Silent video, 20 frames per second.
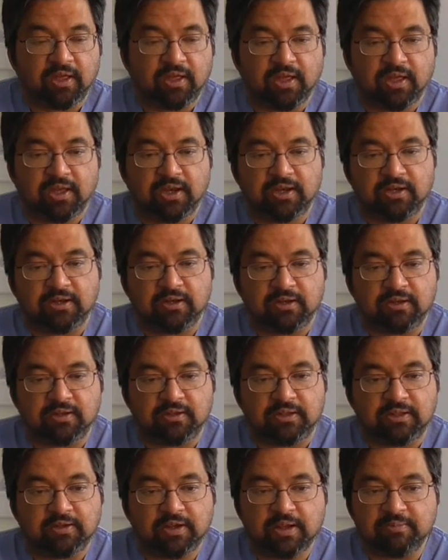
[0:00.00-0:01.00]

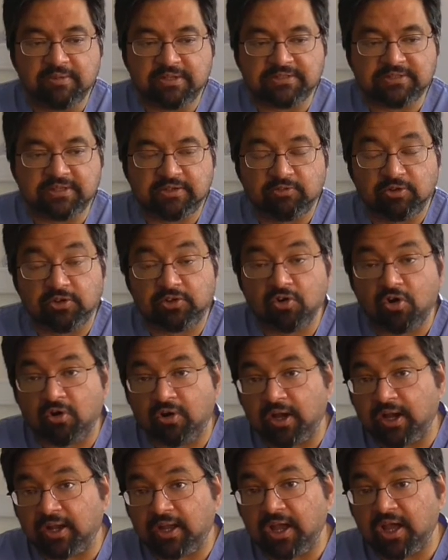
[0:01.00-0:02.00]
and they come and say, well,
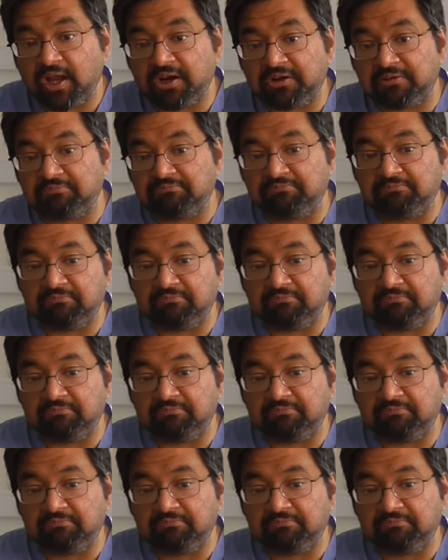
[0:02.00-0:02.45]
doc, I can't